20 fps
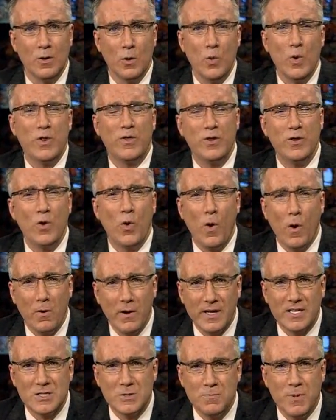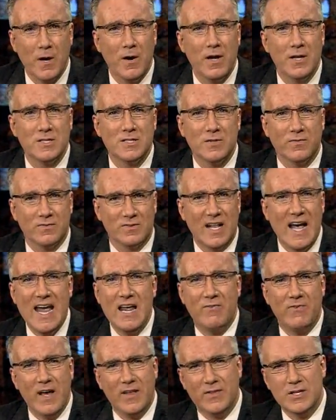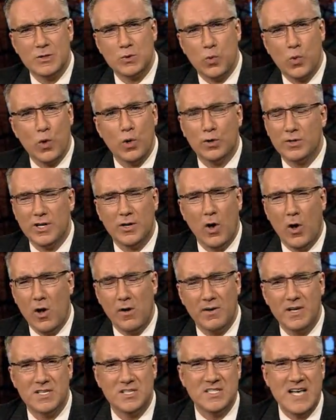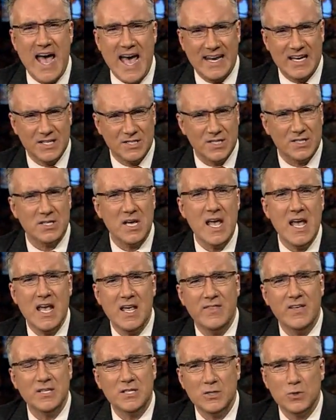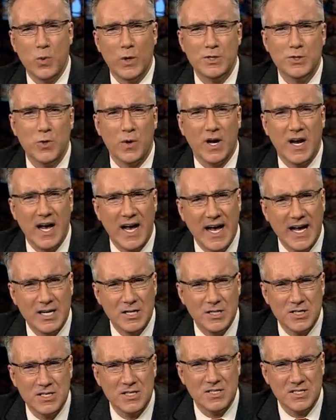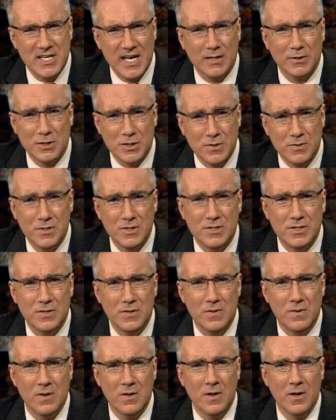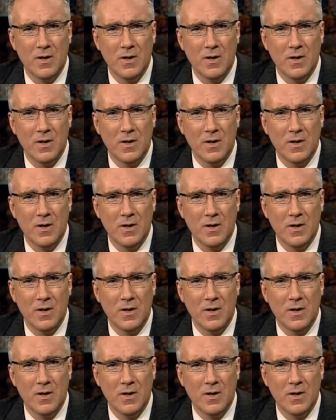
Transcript: With your experience of life and this world and all its sadnesses, this is what your conscience tells you to do?